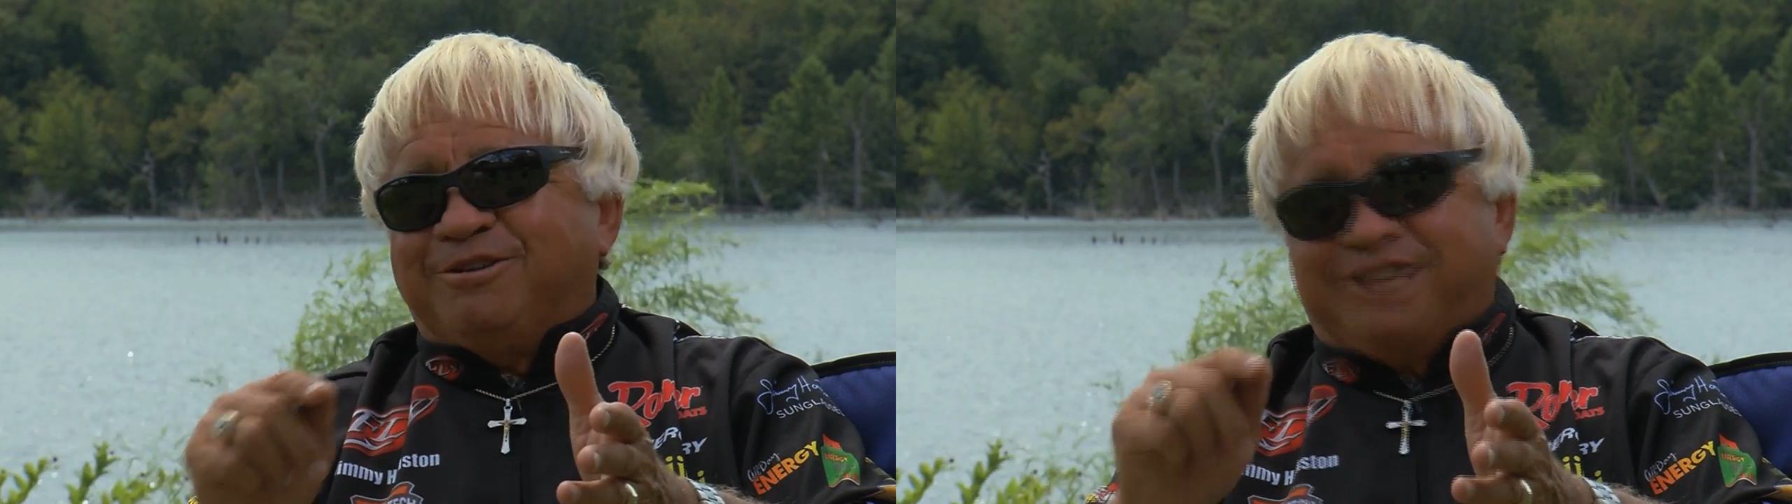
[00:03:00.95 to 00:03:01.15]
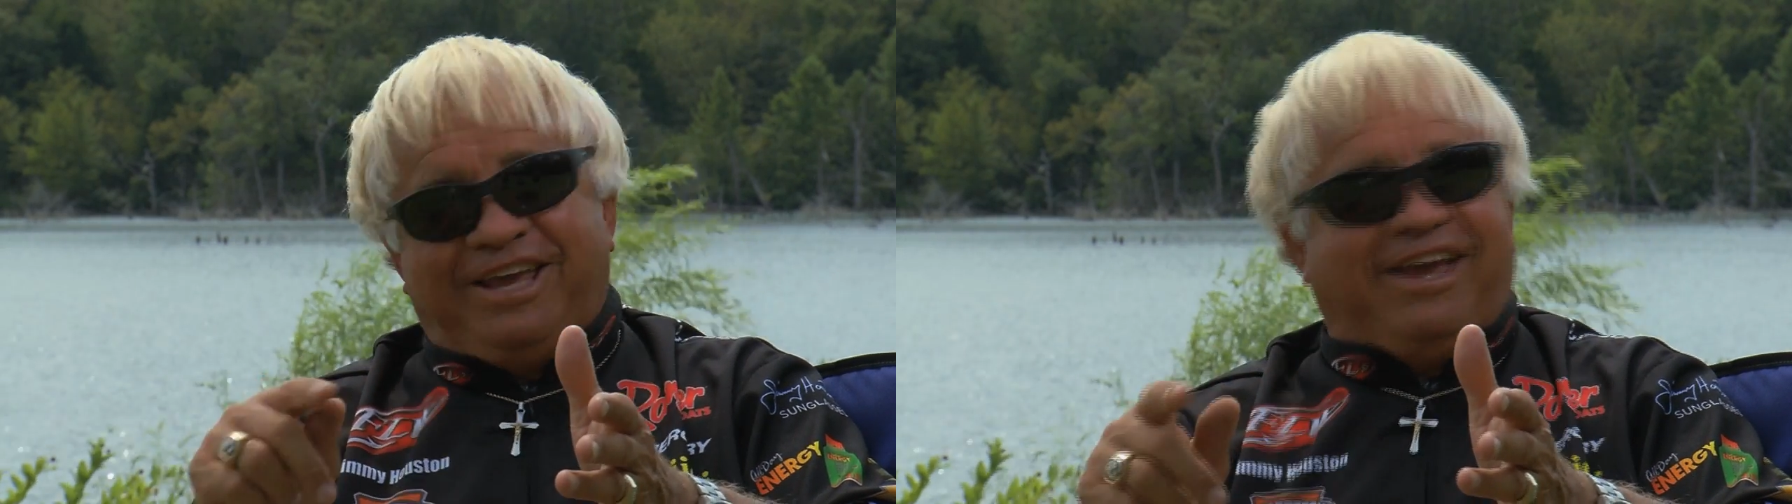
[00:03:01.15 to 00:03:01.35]
it
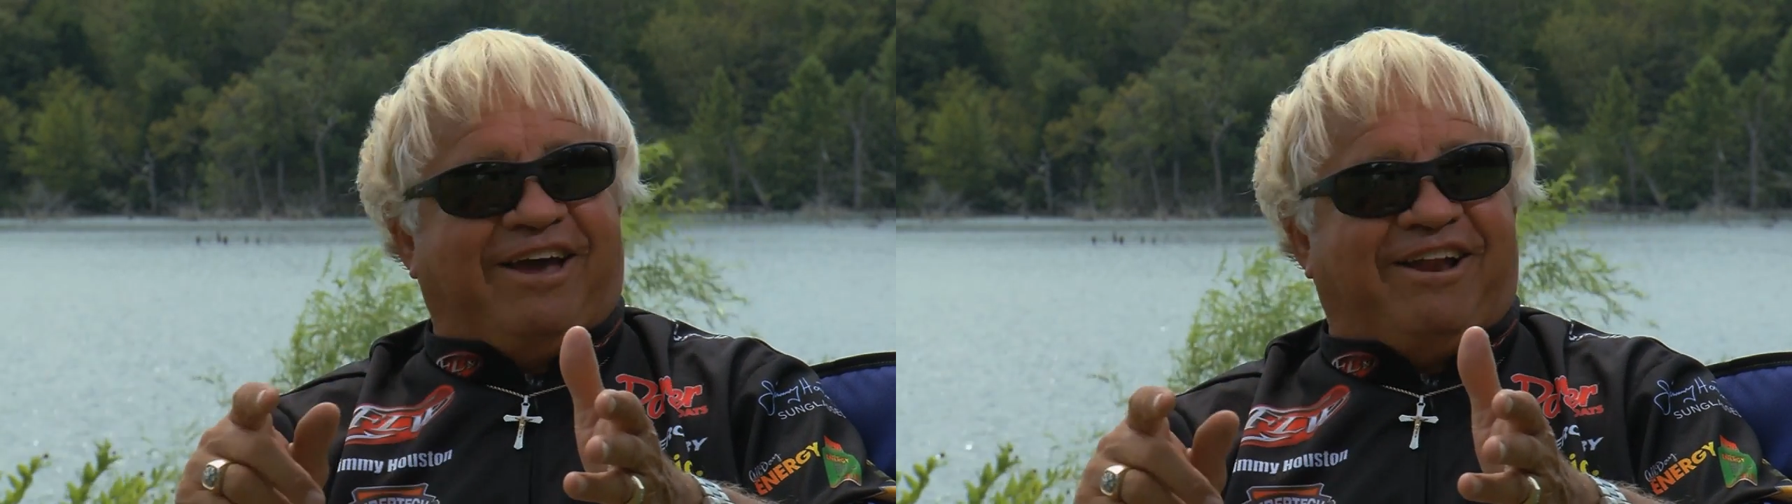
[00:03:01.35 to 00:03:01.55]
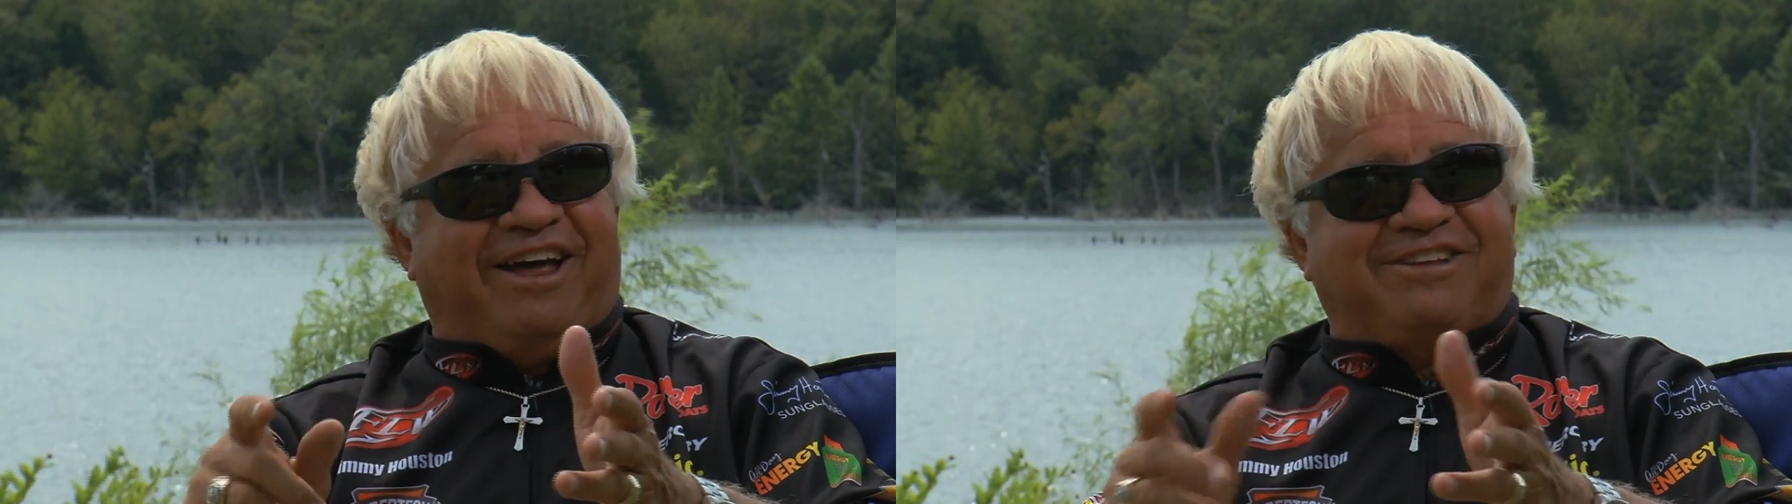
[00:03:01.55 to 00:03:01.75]
was
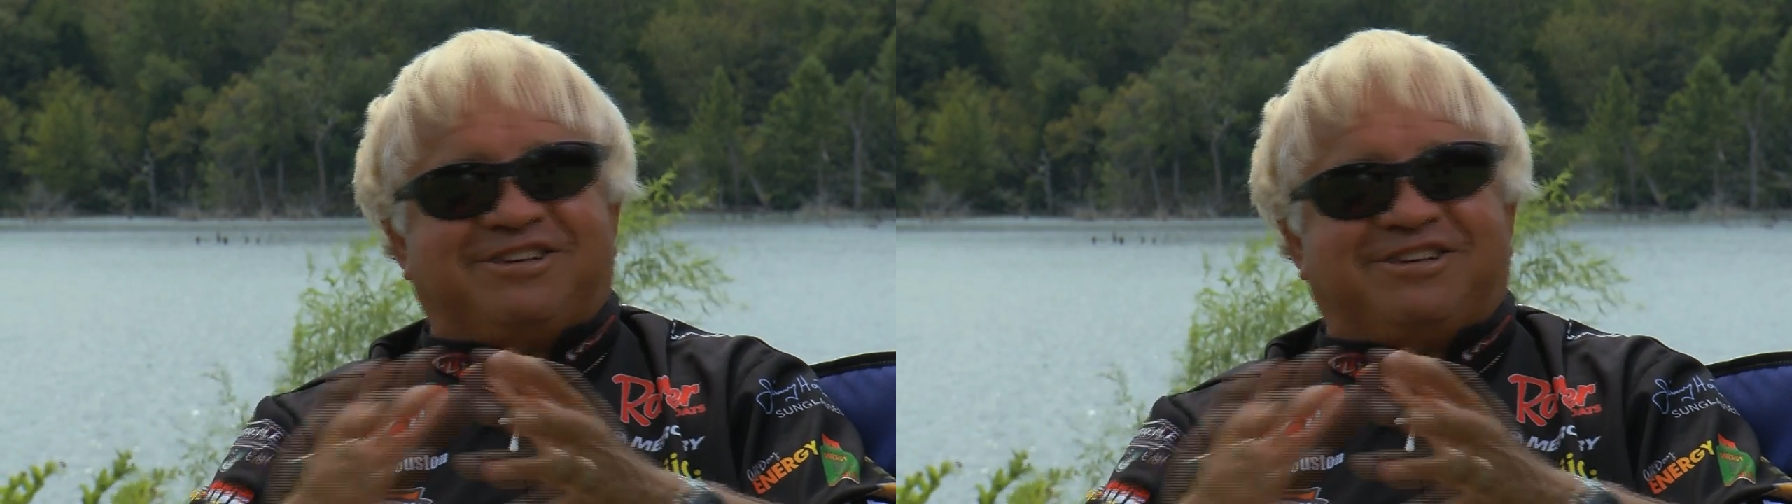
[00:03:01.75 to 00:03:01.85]
E-L.